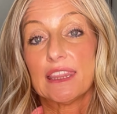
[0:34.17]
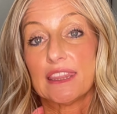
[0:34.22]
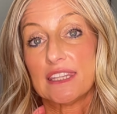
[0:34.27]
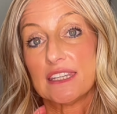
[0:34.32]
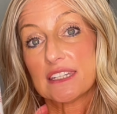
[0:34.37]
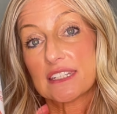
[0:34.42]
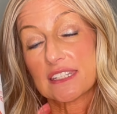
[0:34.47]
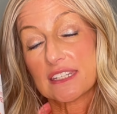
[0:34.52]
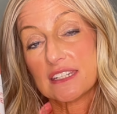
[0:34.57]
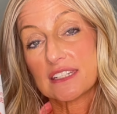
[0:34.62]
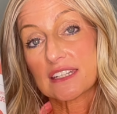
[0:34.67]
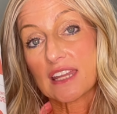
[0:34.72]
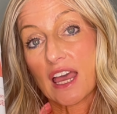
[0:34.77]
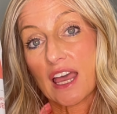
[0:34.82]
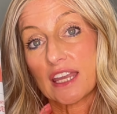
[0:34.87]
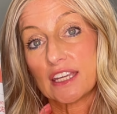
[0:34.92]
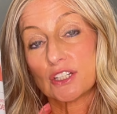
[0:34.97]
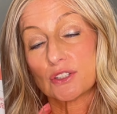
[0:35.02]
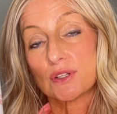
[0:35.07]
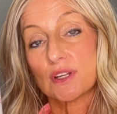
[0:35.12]
This is
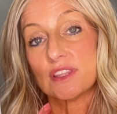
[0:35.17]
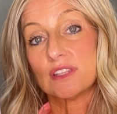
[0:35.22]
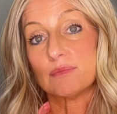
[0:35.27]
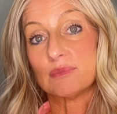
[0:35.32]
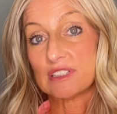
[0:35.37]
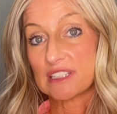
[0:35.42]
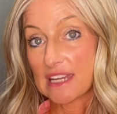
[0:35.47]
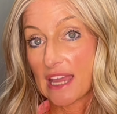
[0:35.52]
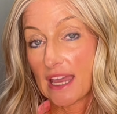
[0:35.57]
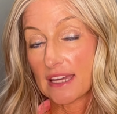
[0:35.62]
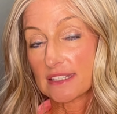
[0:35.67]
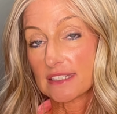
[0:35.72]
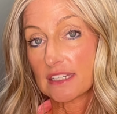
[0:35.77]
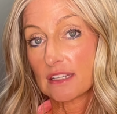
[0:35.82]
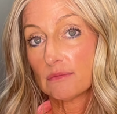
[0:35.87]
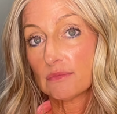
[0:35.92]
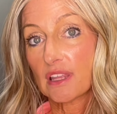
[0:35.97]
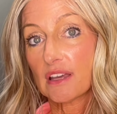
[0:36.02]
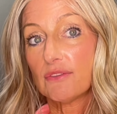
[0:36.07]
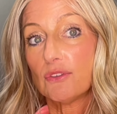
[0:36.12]
higher in the
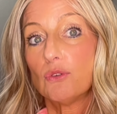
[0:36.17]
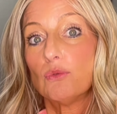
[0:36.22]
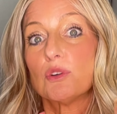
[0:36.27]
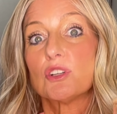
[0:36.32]
potassium level,